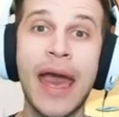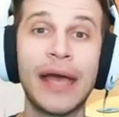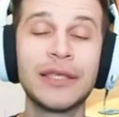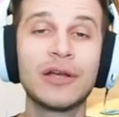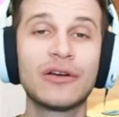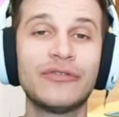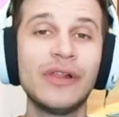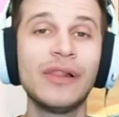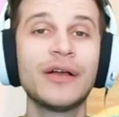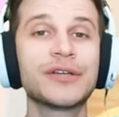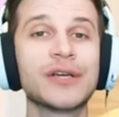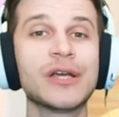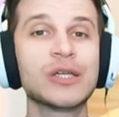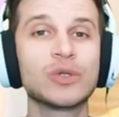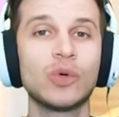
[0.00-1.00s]
and your
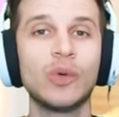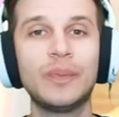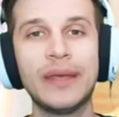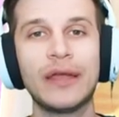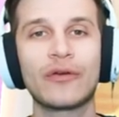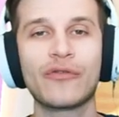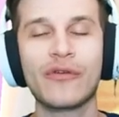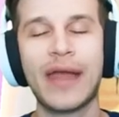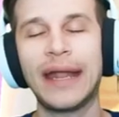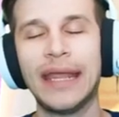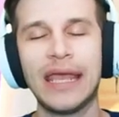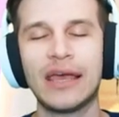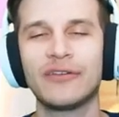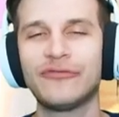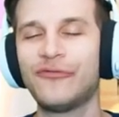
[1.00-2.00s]
villagers will be
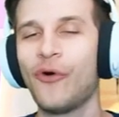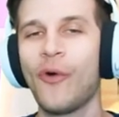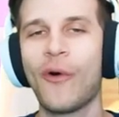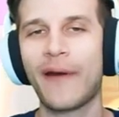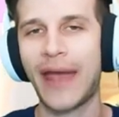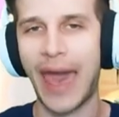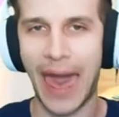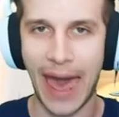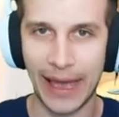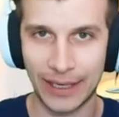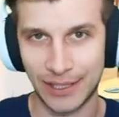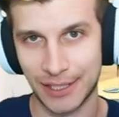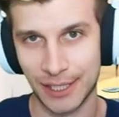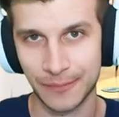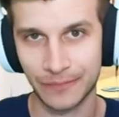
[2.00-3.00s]
ready for
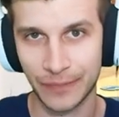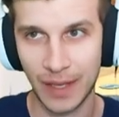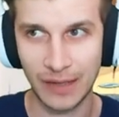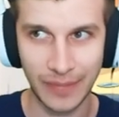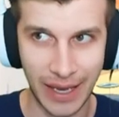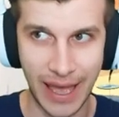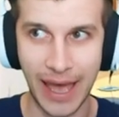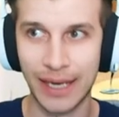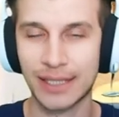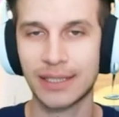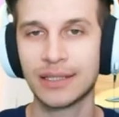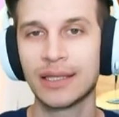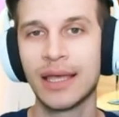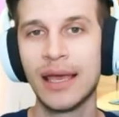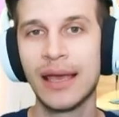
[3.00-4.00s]
action. And by
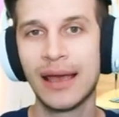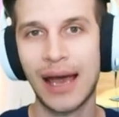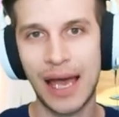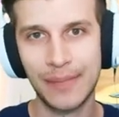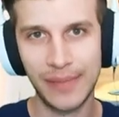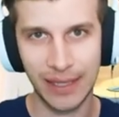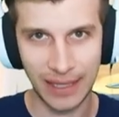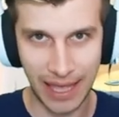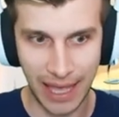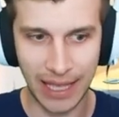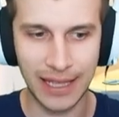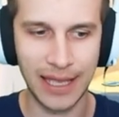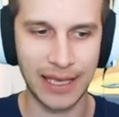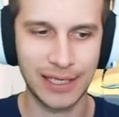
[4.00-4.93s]
action, I mean candy